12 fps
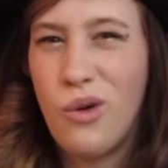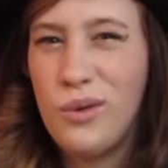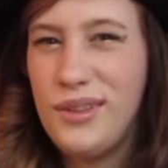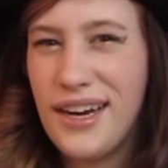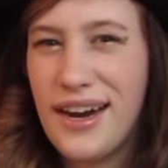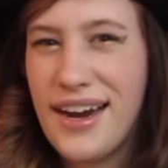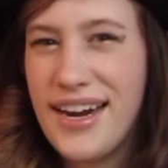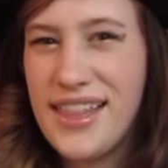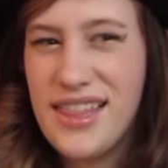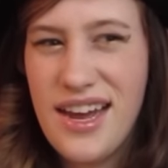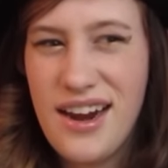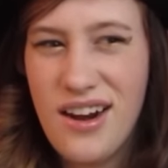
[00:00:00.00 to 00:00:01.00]
old guy
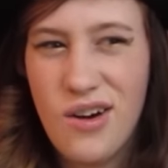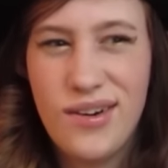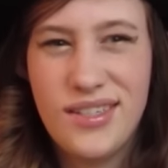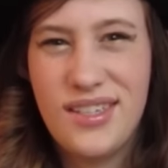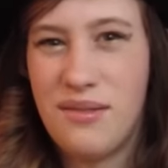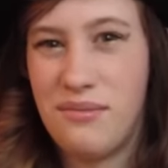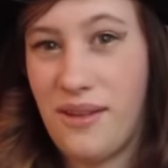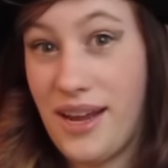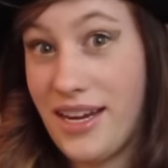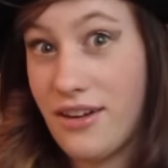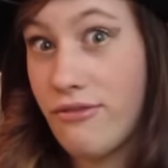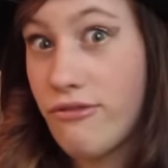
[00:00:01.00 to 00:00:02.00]
in there or some
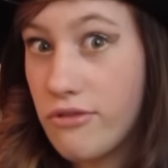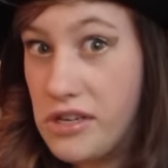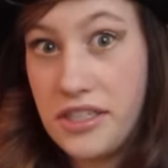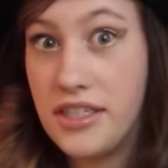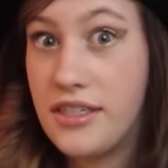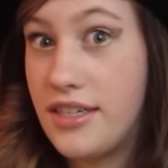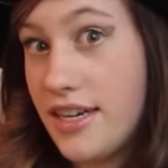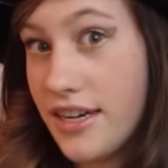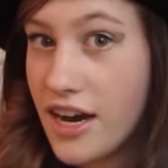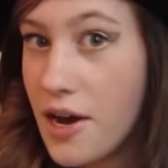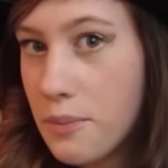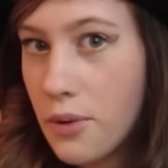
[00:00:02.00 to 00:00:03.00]
like frisky
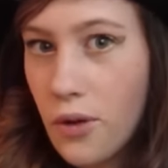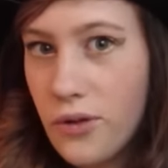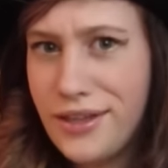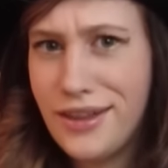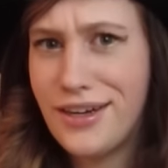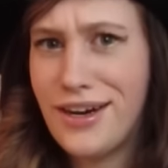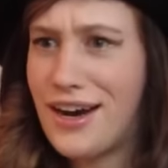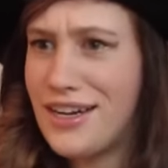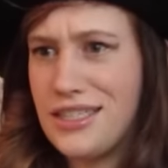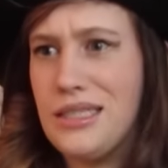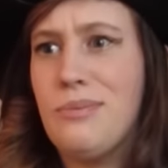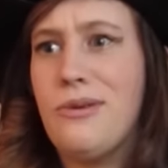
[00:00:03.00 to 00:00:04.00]
couple in the
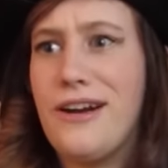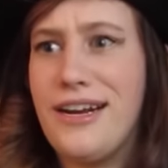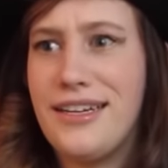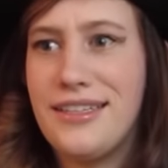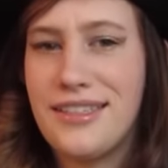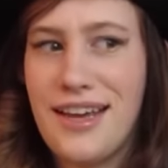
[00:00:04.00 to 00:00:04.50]
hot springs.